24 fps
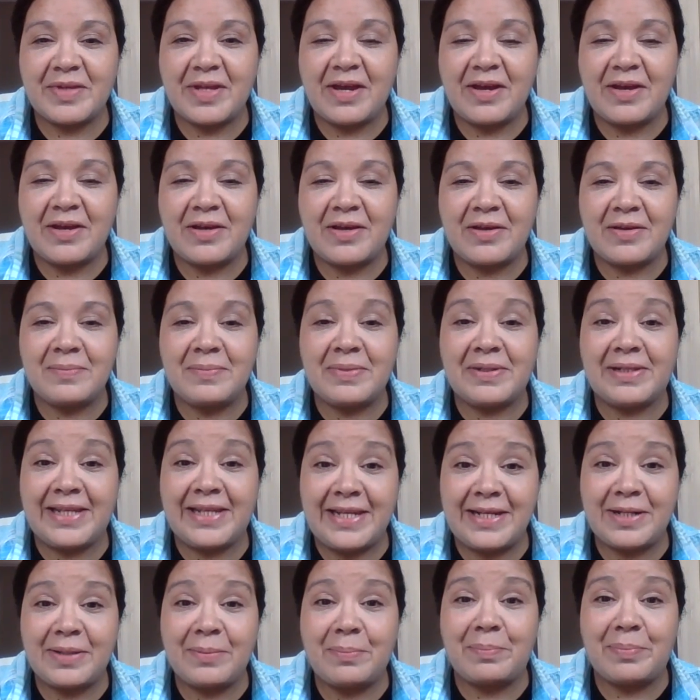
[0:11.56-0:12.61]

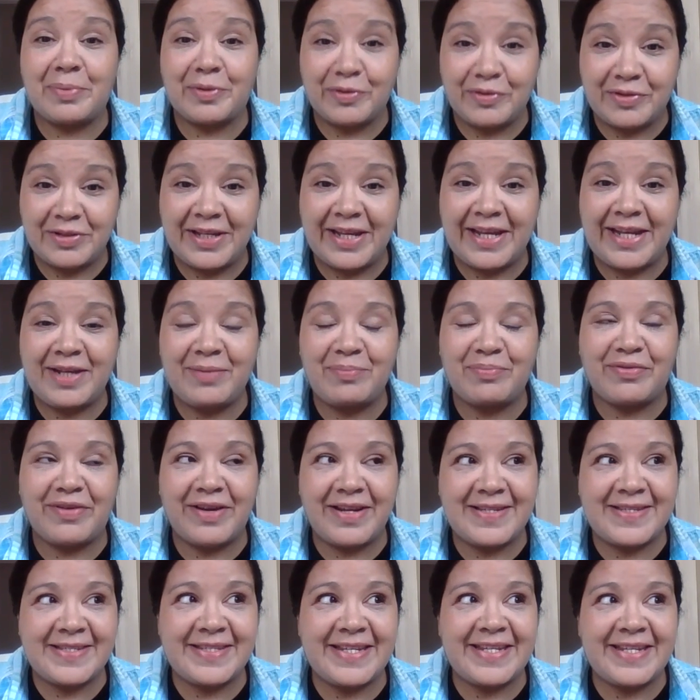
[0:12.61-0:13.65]
belated birthday
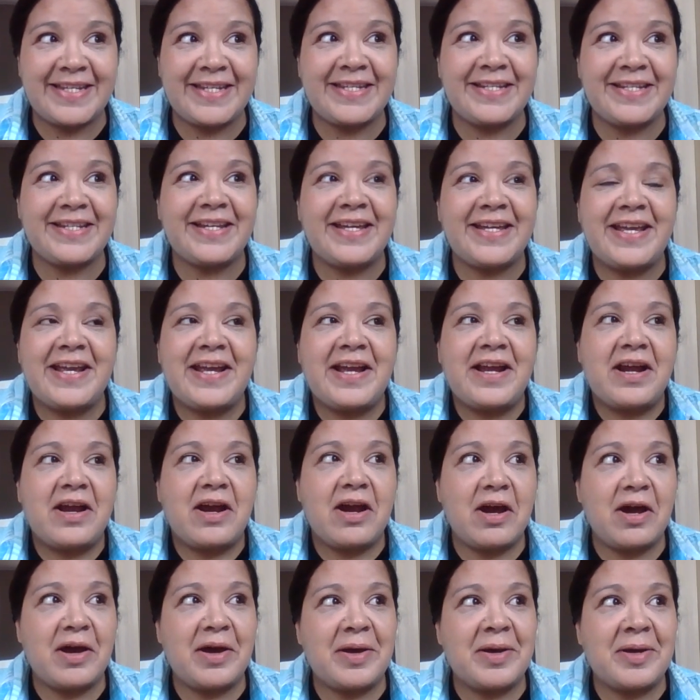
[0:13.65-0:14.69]
present.
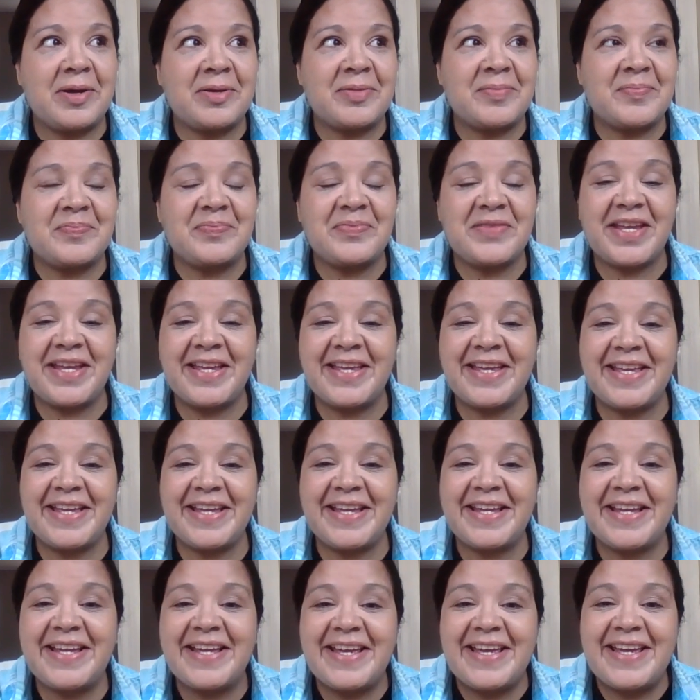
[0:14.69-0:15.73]
And
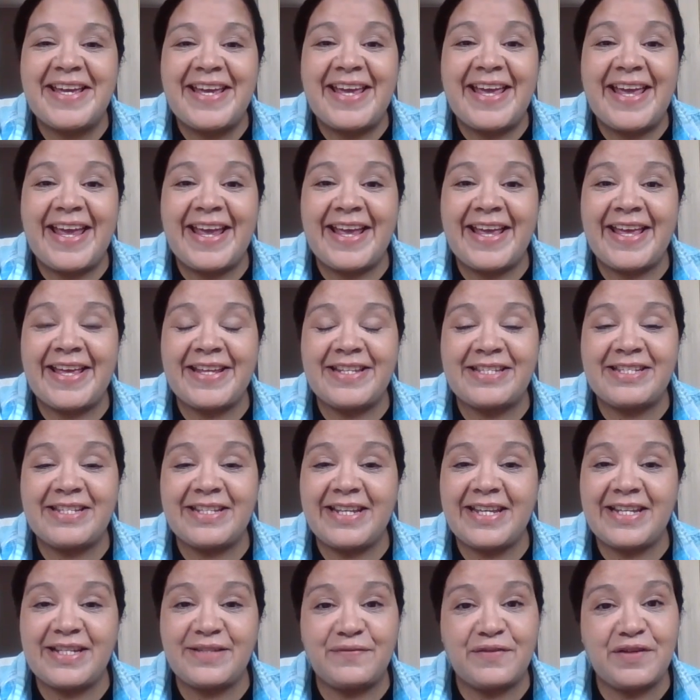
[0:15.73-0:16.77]

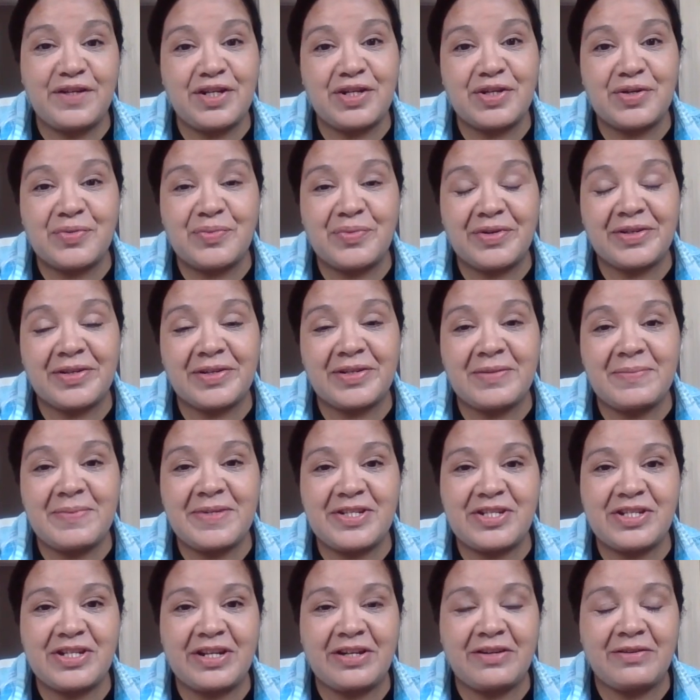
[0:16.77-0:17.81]
today's video, I'm gonna
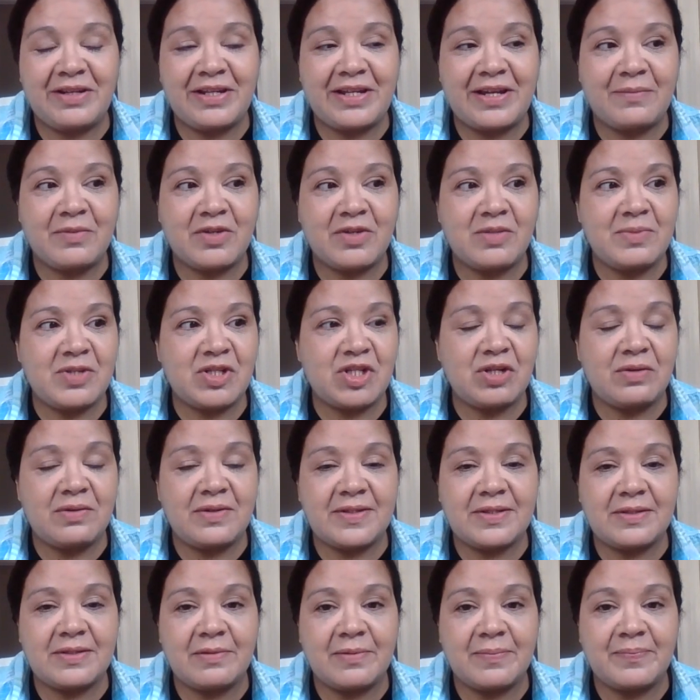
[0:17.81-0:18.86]
be sharing
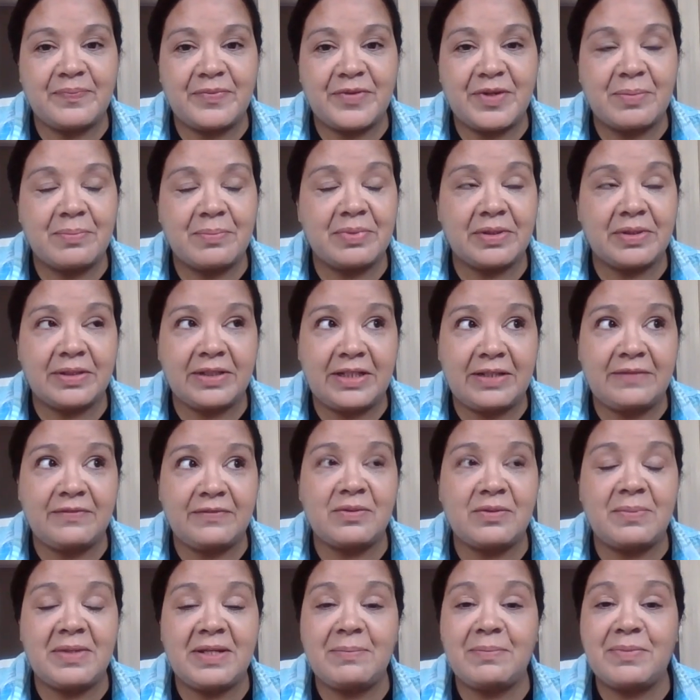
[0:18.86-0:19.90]
some believed
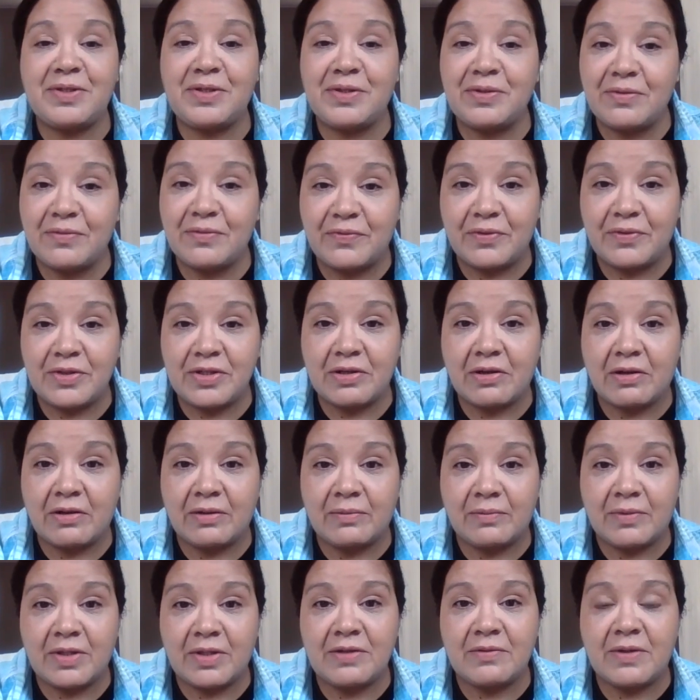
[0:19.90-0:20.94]
to be beautiful
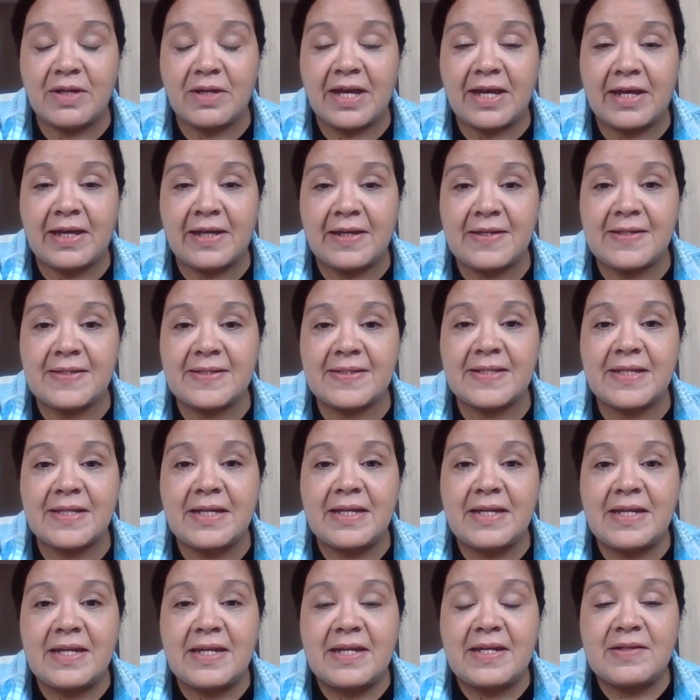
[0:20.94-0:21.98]
yarn with you guys.
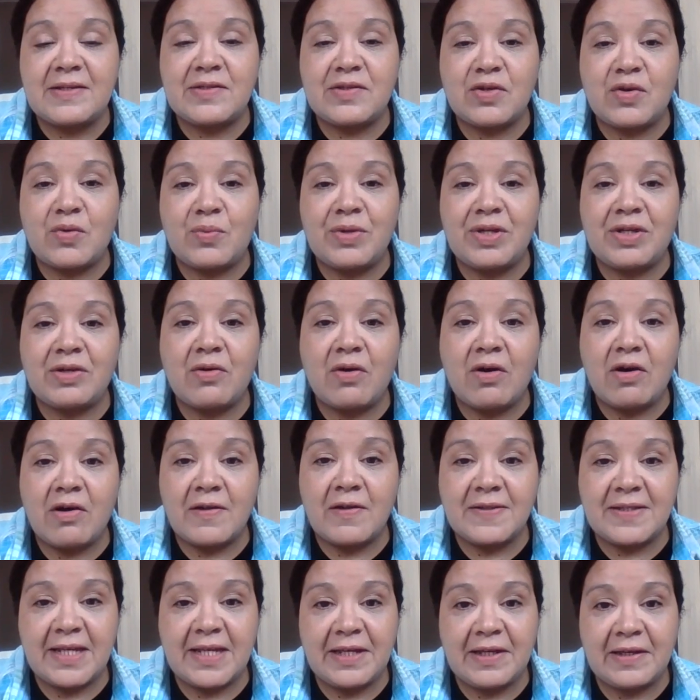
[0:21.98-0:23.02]
So we could
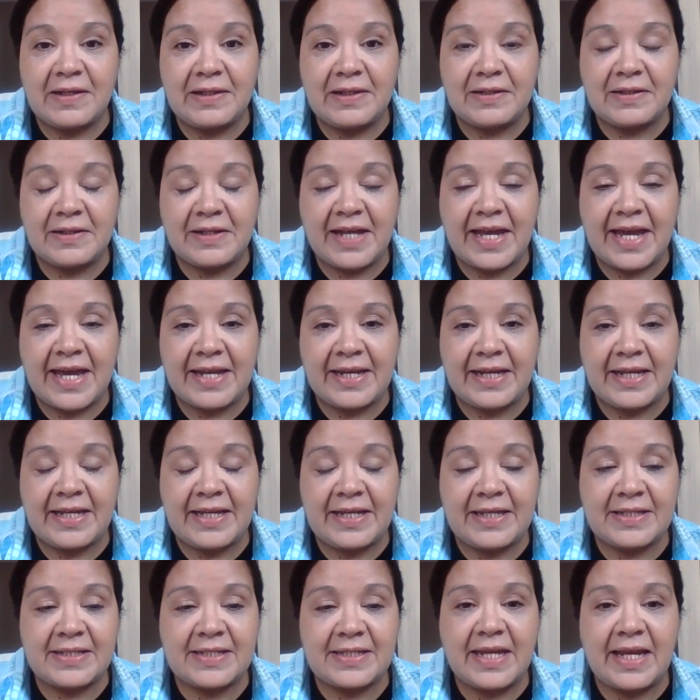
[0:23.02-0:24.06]
all take a look at
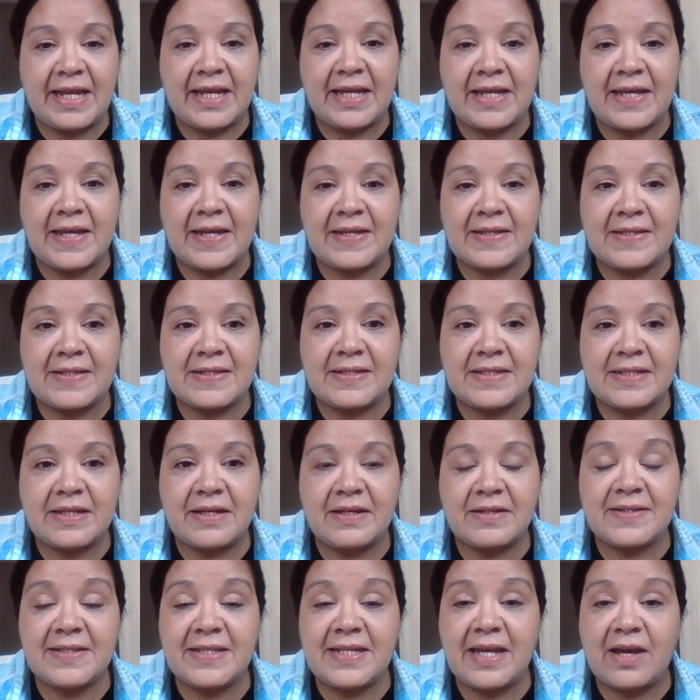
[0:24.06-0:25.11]
it and
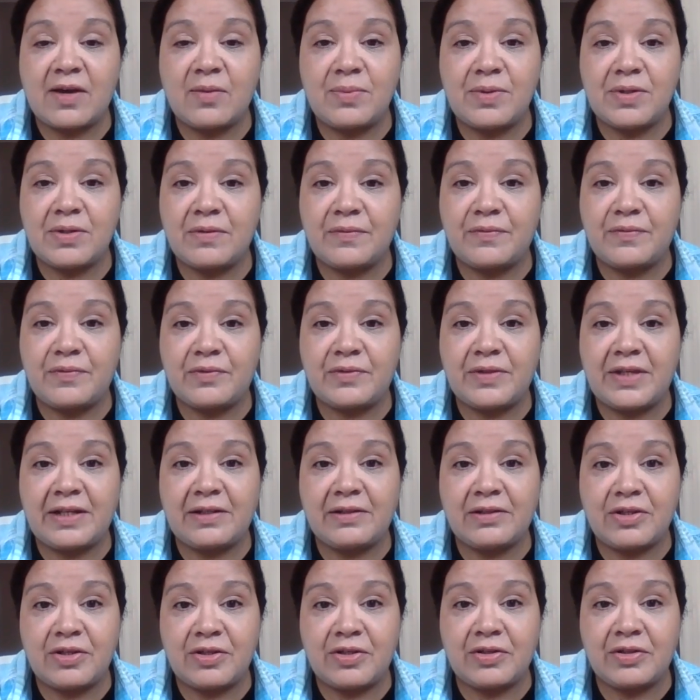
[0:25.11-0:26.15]
see how beautiful they
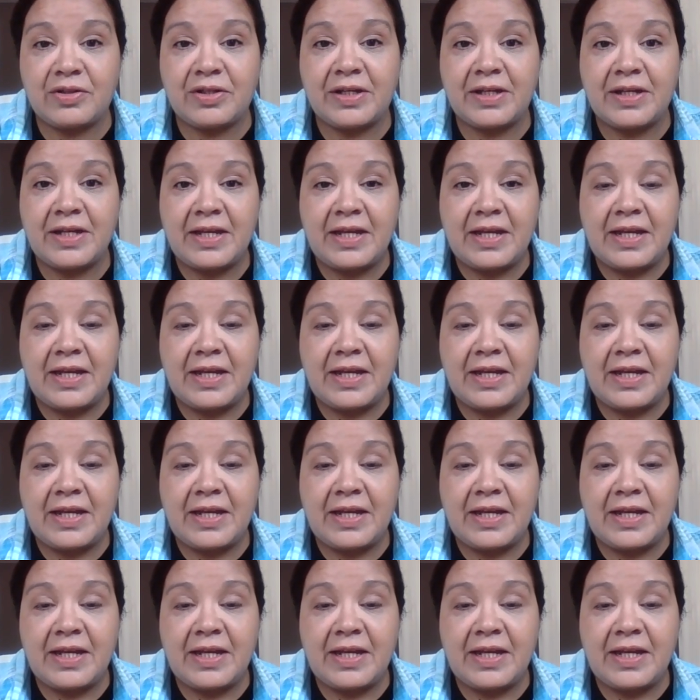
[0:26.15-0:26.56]
look